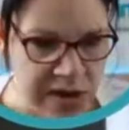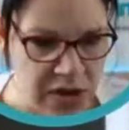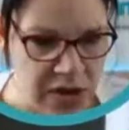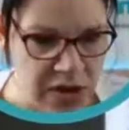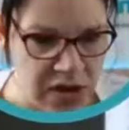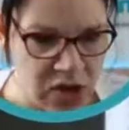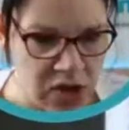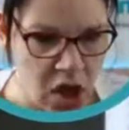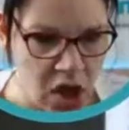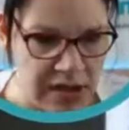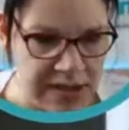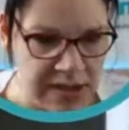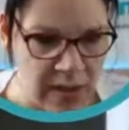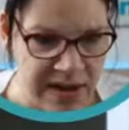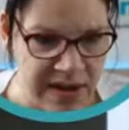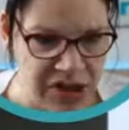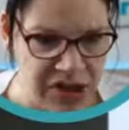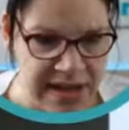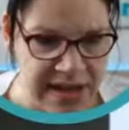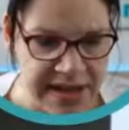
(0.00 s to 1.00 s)
start to
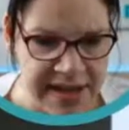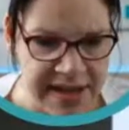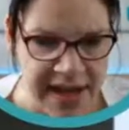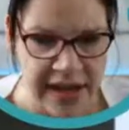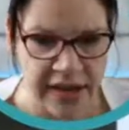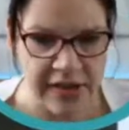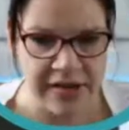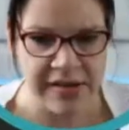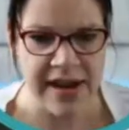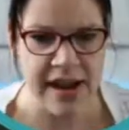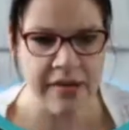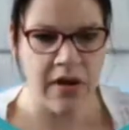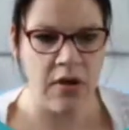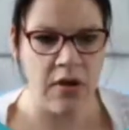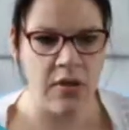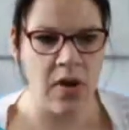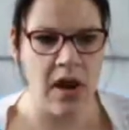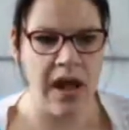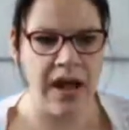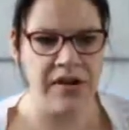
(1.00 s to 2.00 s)
actually
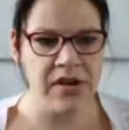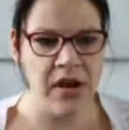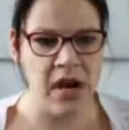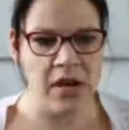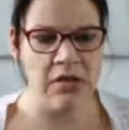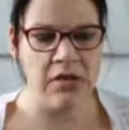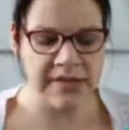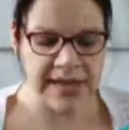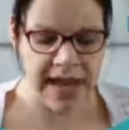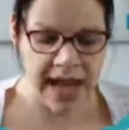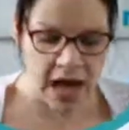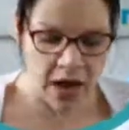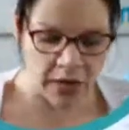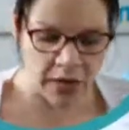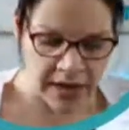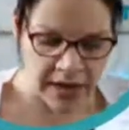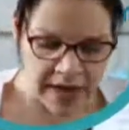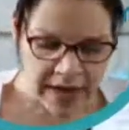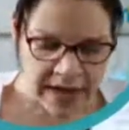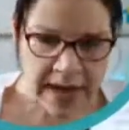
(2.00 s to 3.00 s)
narrow and knuckle
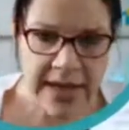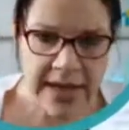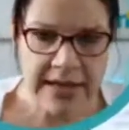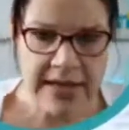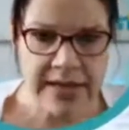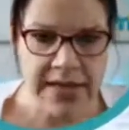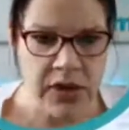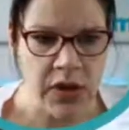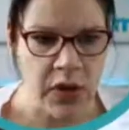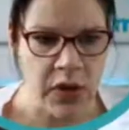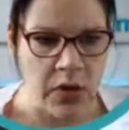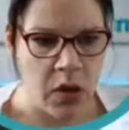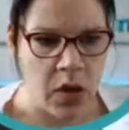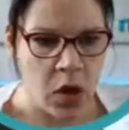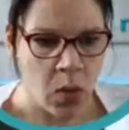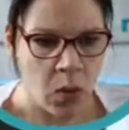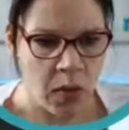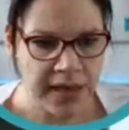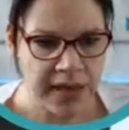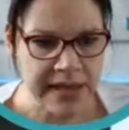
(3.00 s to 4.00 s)
down into
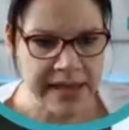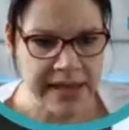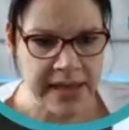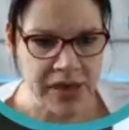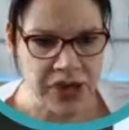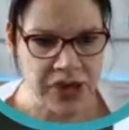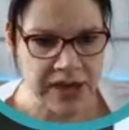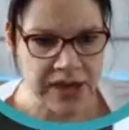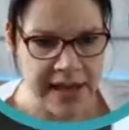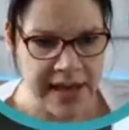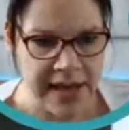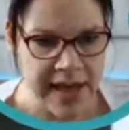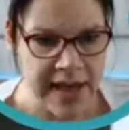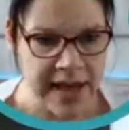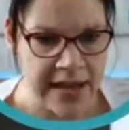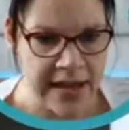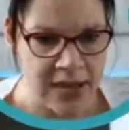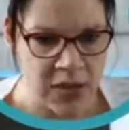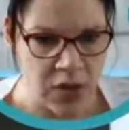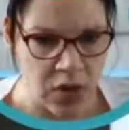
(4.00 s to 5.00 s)
what essentially
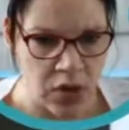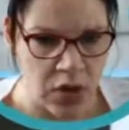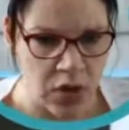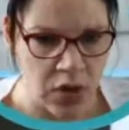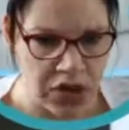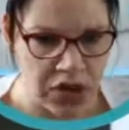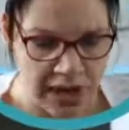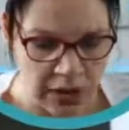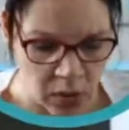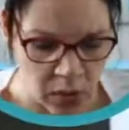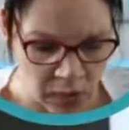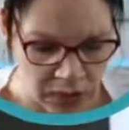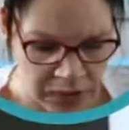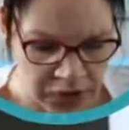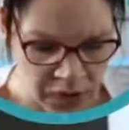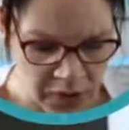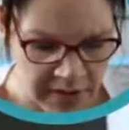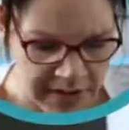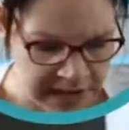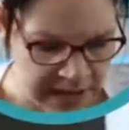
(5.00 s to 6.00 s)
is your channel
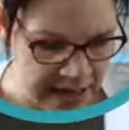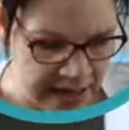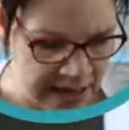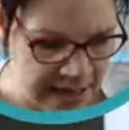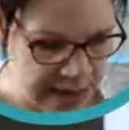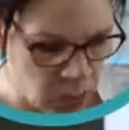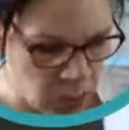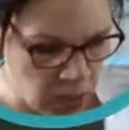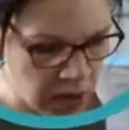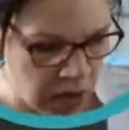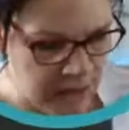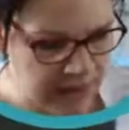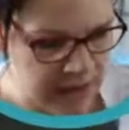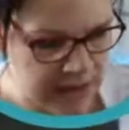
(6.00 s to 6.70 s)
authority. So what I've done